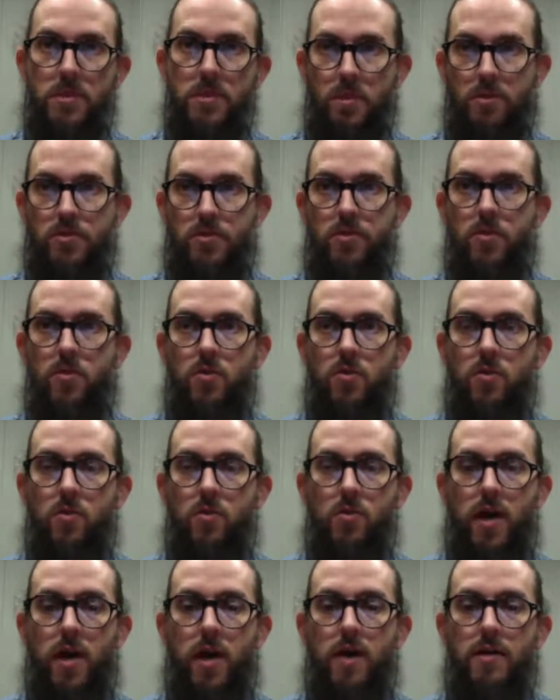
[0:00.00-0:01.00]

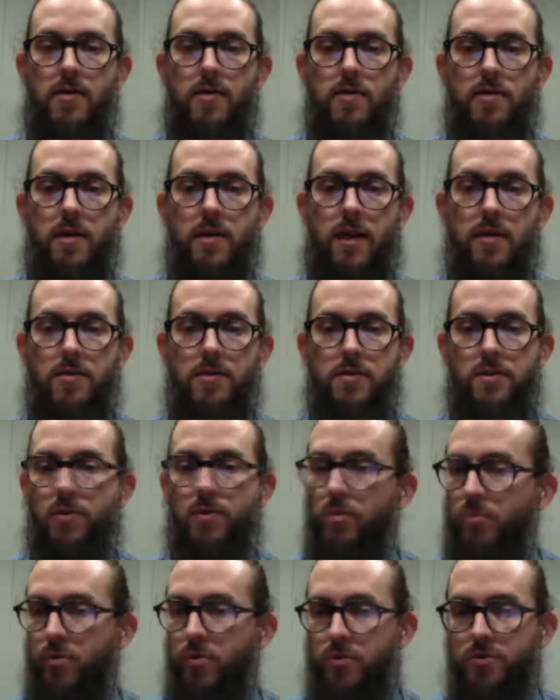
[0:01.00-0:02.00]
So as a
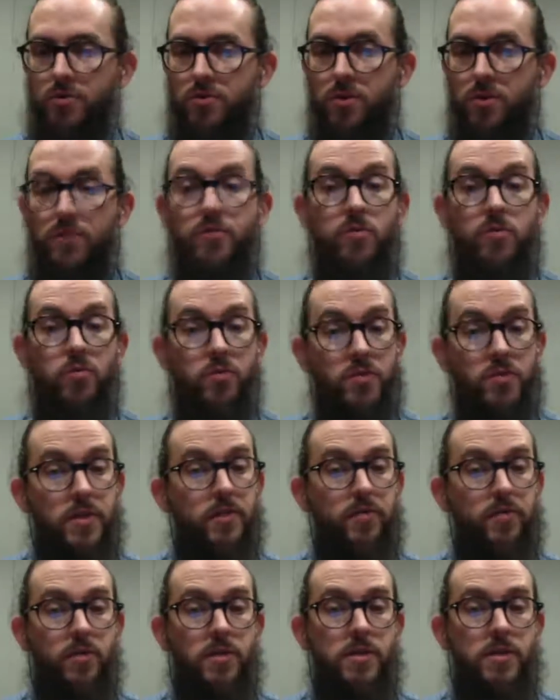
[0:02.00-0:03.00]
composer of new
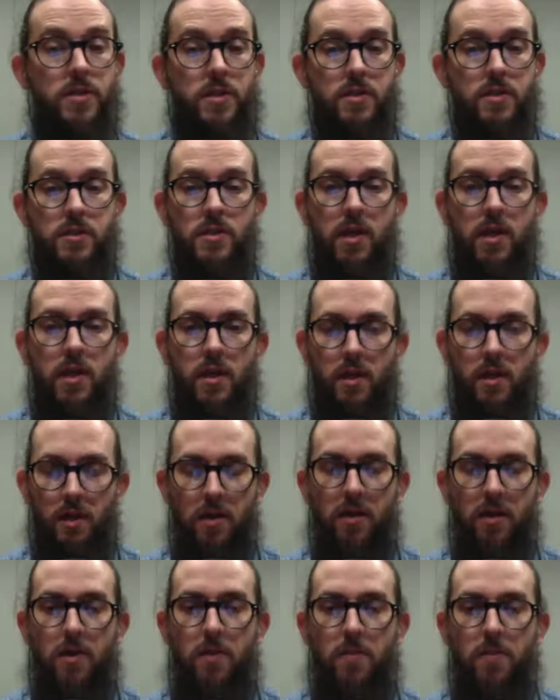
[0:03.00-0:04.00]
music, for instance,
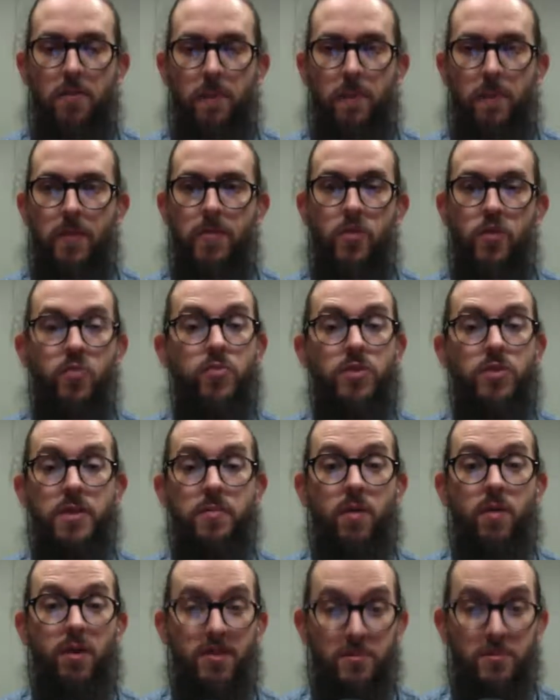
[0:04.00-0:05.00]
New
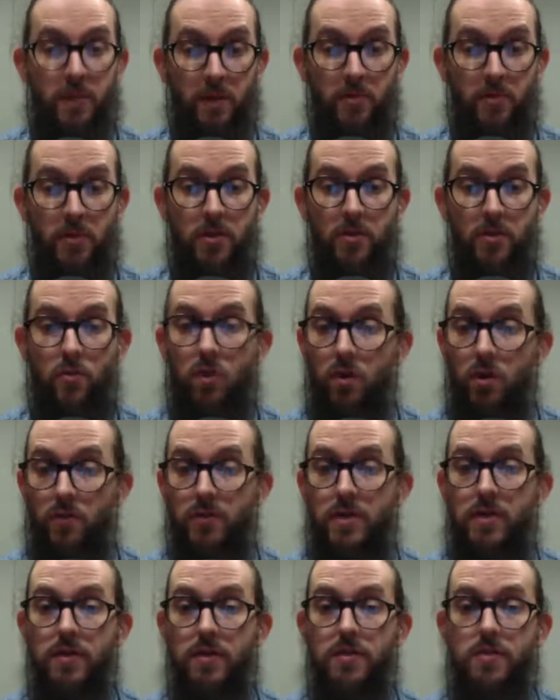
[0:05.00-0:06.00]
Music Box might be one of
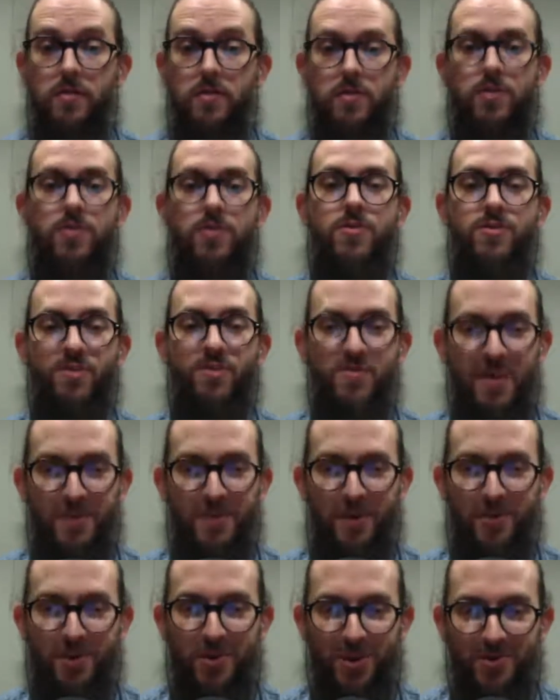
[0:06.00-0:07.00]
these, Q2
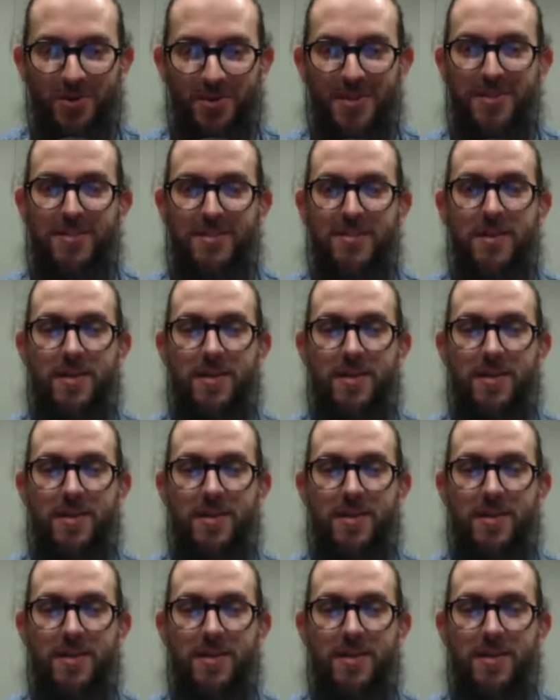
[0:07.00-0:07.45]
might be one of these,